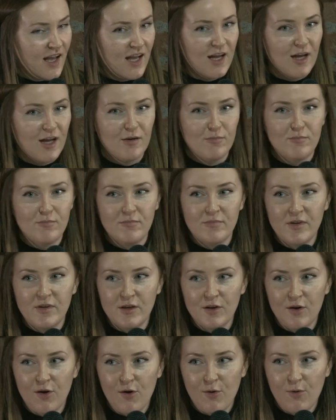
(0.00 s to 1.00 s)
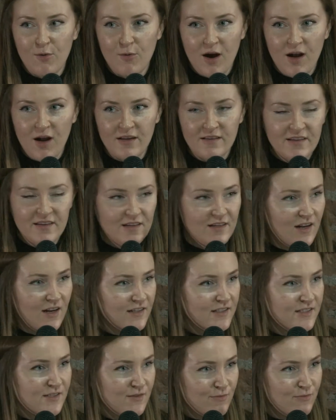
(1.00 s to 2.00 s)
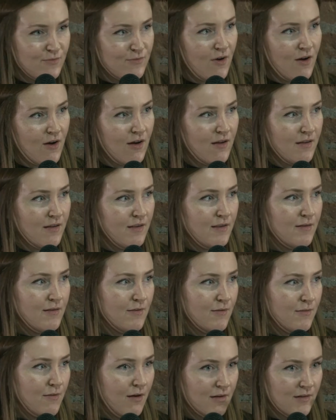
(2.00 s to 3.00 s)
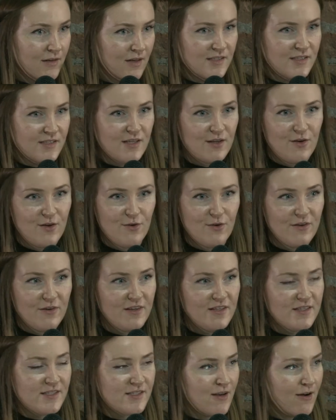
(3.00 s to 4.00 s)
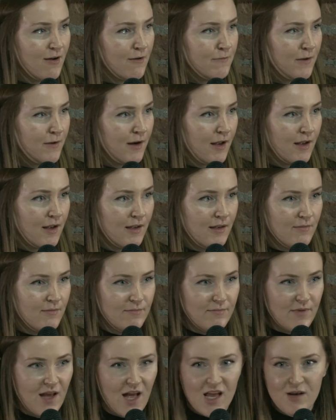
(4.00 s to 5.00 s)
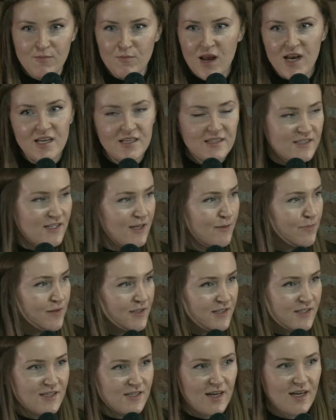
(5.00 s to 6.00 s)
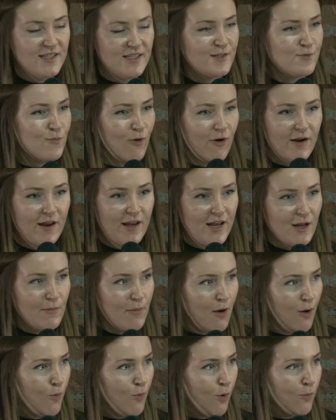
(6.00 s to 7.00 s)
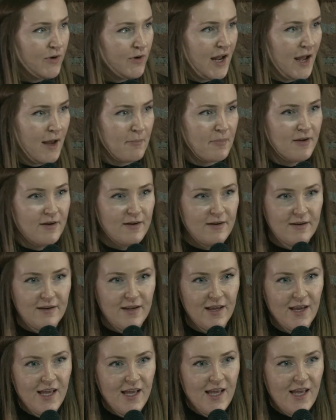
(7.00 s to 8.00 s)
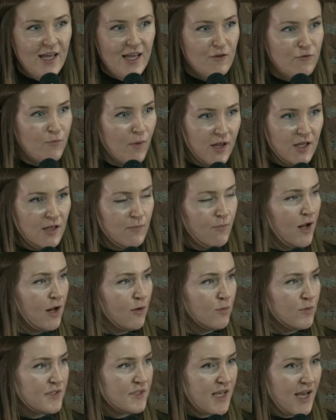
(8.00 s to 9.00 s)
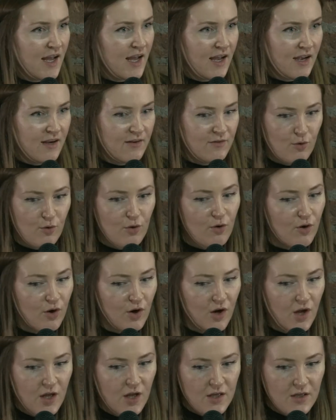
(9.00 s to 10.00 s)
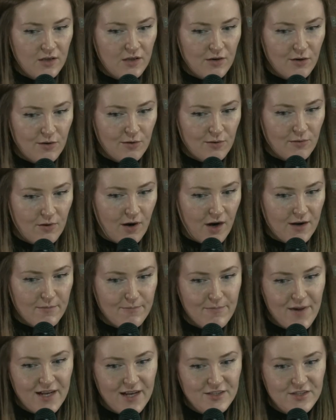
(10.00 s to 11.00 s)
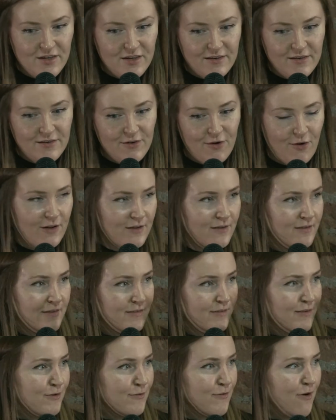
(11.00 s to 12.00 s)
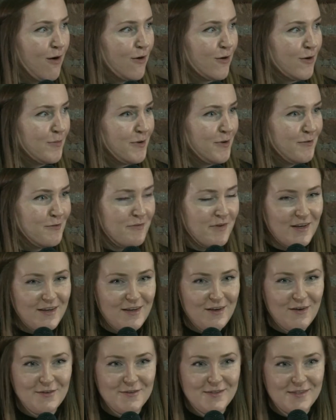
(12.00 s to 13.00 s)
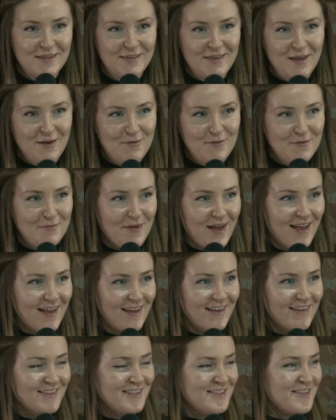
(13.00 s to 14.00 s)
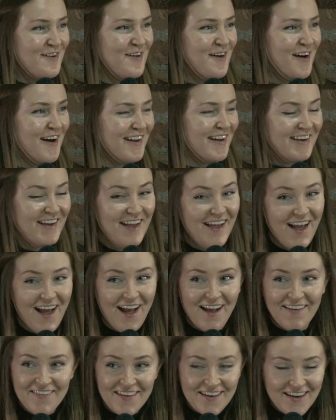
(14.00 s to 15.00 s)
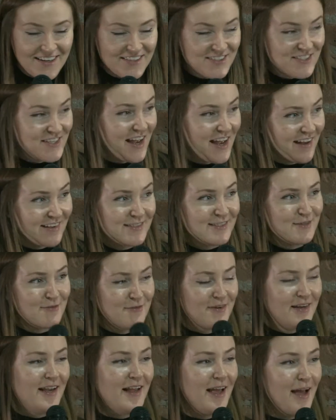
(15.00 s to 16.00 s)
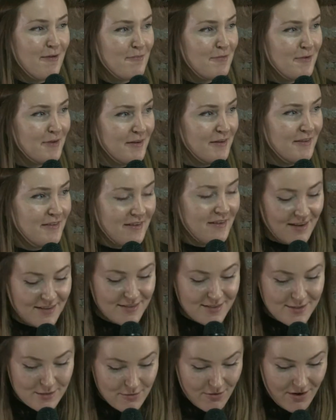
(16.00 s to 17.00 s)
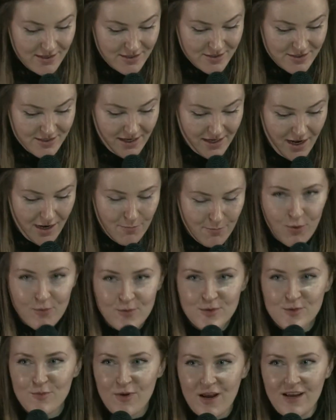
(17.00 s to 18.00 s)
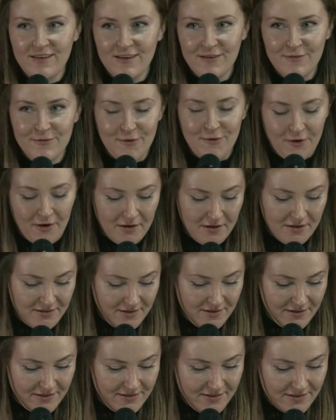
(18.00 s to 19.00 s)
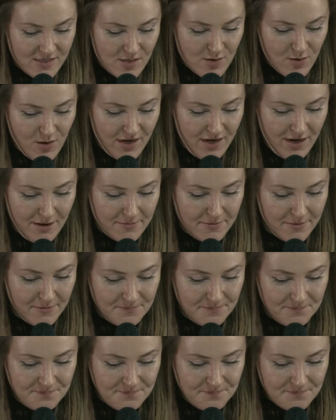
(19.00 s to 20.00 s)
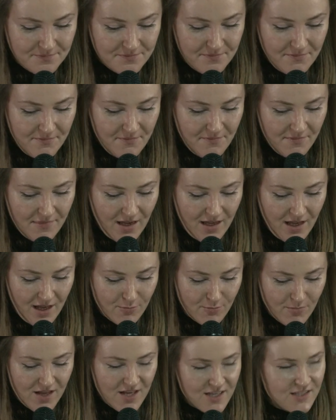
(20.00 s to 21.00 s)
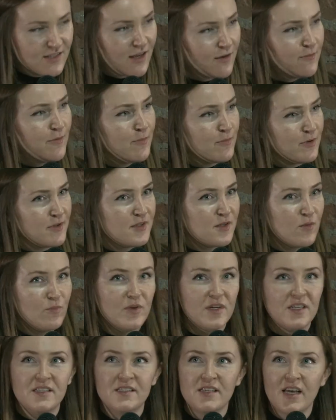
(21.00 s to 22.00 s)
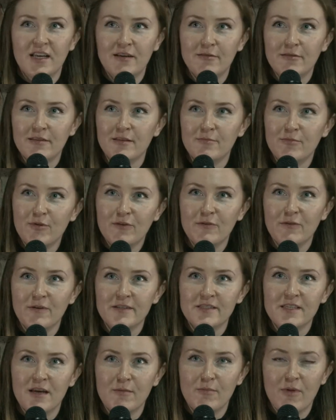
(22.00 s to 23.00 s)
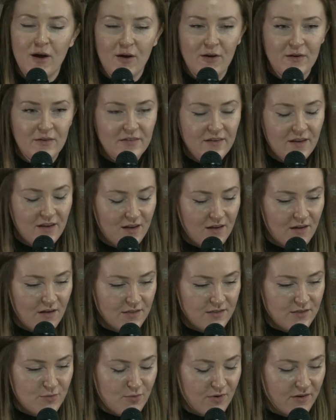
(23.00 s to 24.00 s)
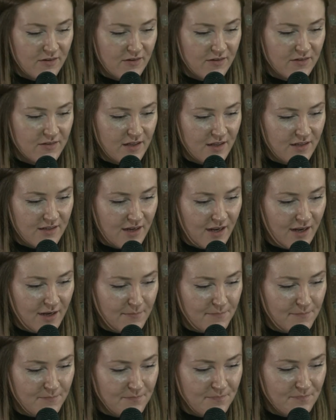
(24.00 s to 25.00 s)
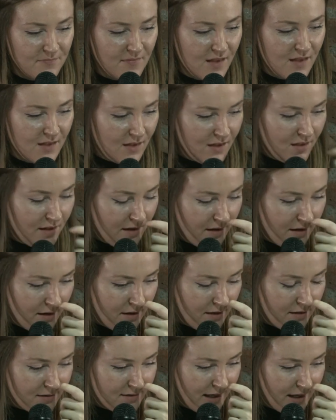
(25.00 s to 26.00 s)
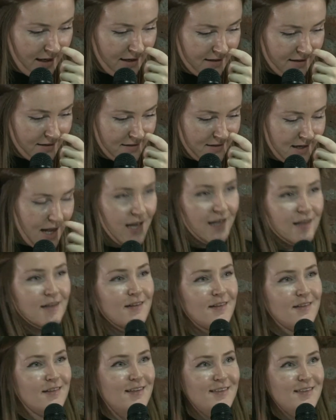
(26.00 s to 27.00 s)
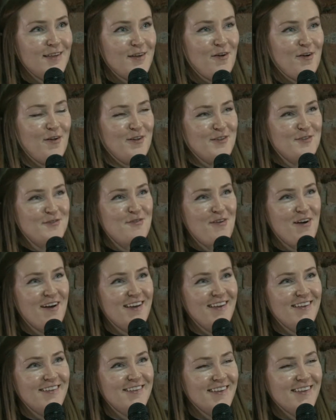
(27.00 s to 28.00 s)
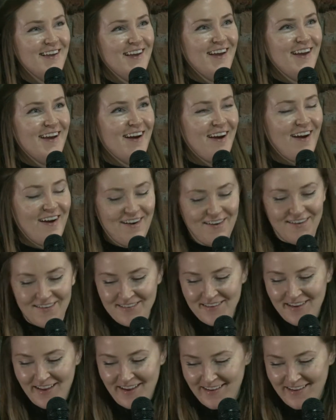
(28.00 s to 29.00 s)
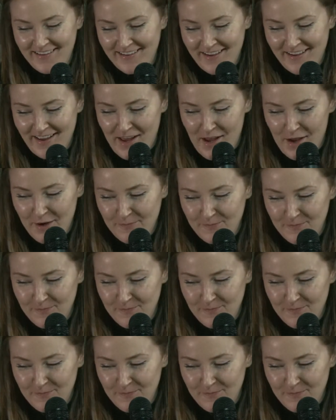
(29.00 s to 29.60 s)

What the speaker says: I did lots of, online security stuff, and I had many sleepless nights worrying about what would happen if my email was hacked, or, I imagined all the sort of horrible videos that they would make and so on. And that actually hasn't really happened, strangely. I'm always waiting for it. It doesn't quite happen. So I remember somebody said when the book first came out on Twitter that like Nagle and the alt-right are like